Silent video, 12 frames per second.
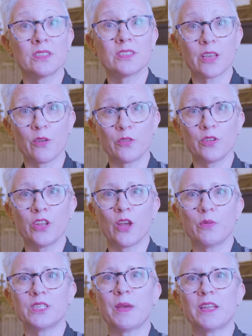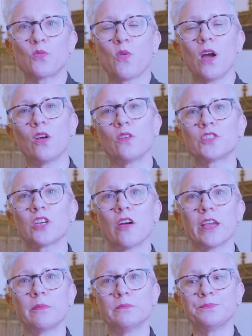So, we spend quite a lot of
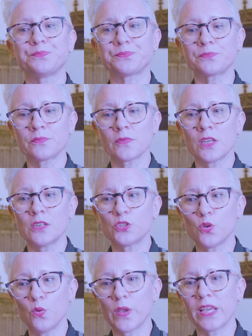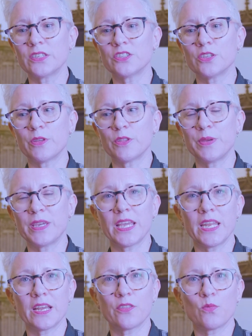time talking to them at the
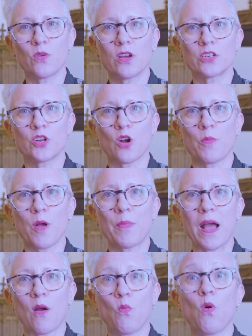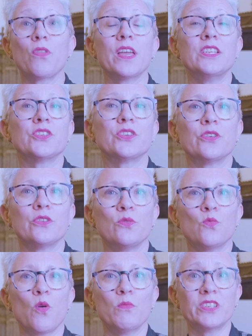beginning of the workshop about what they do,
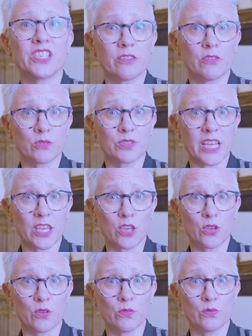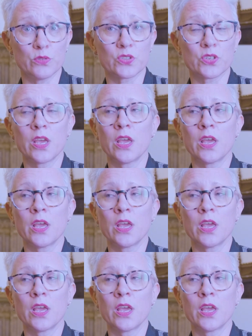what materials they use,